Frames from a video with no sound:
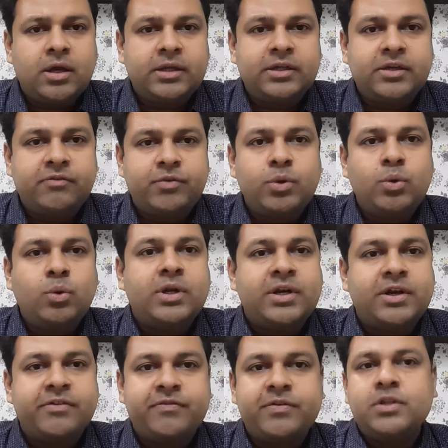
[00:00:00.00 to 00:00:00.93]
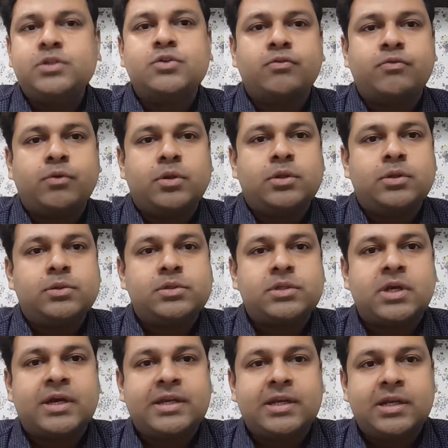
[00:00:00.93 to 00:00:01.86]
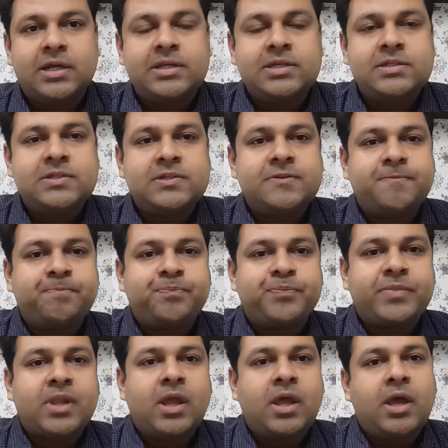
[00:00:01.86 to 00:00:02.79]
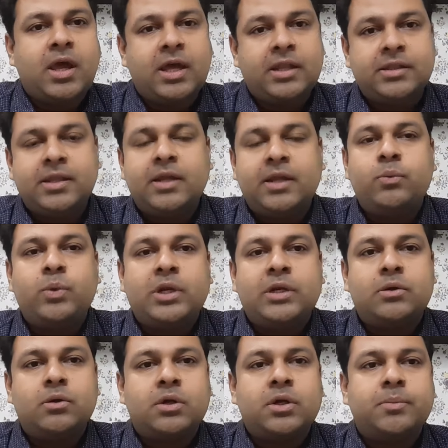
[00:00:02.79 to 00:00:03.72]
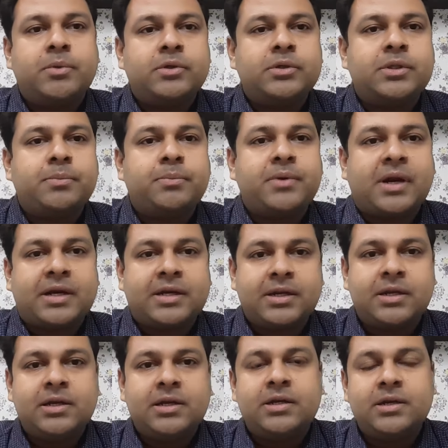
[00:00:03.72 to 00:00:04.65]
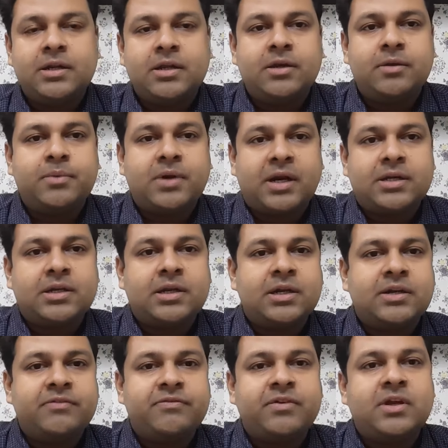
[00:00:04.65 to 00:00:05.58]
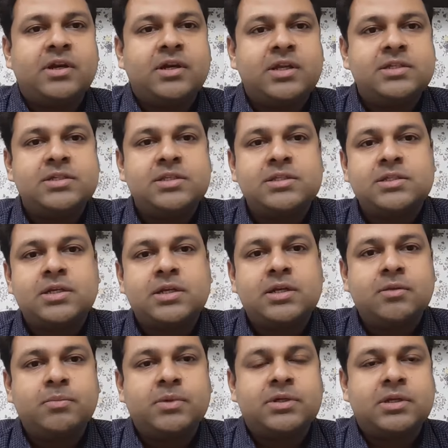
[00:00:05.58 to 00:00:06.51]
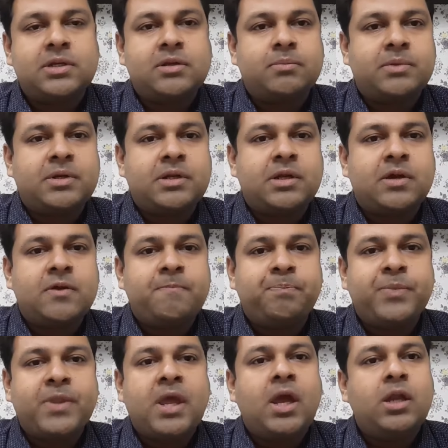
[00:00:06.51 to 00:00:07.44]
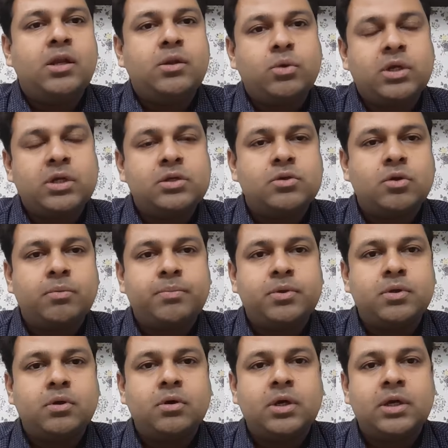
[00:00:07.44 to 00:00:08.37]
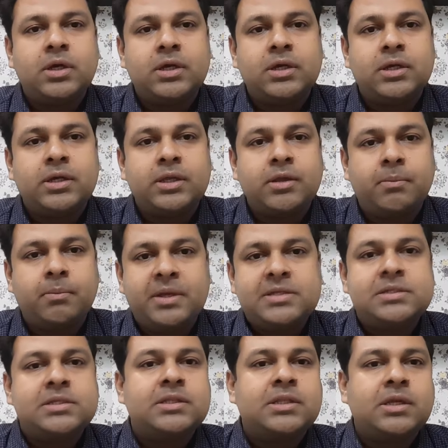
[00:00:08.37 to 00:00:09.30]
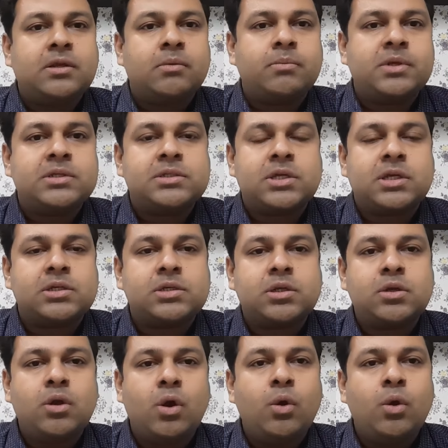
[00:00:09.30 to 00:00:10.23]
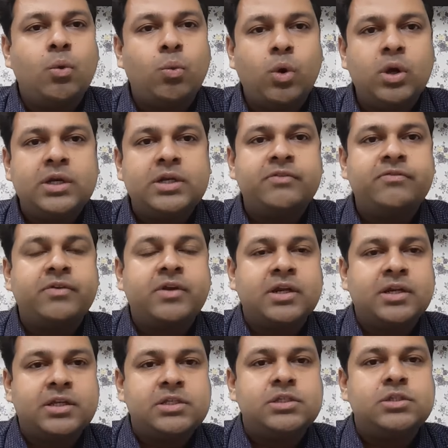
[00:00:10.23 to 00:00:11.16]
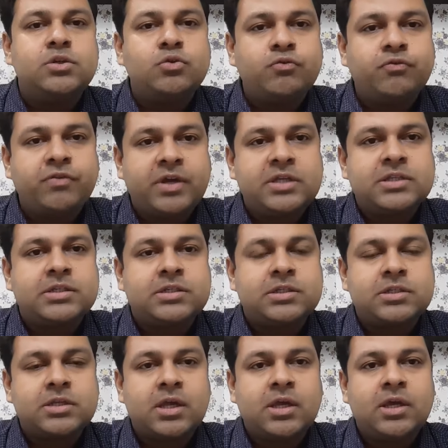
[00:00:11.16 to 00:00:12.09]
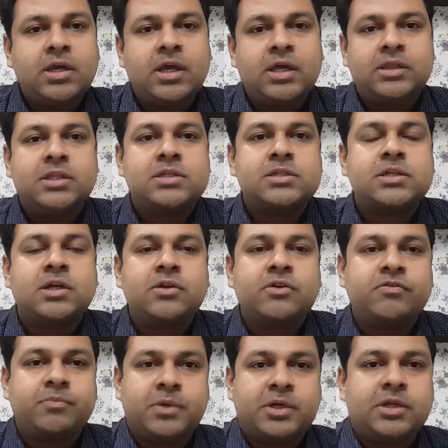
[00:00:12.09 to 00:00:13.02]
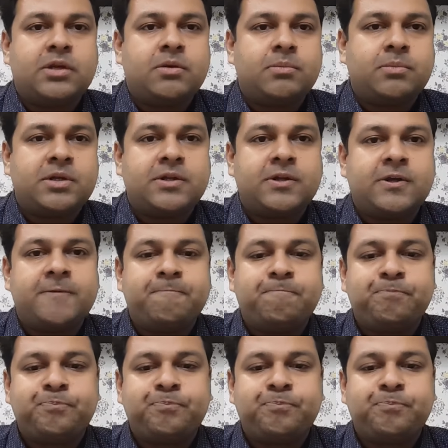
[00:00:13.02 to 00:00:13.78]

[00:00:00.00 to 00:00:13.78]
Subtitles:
give you a reference of all those guidelines, and then we'll talk about the practical difficulties in studying Materia Medica, and you can drop your comments in the comment section what difficulties you face in the study of Materia Medica.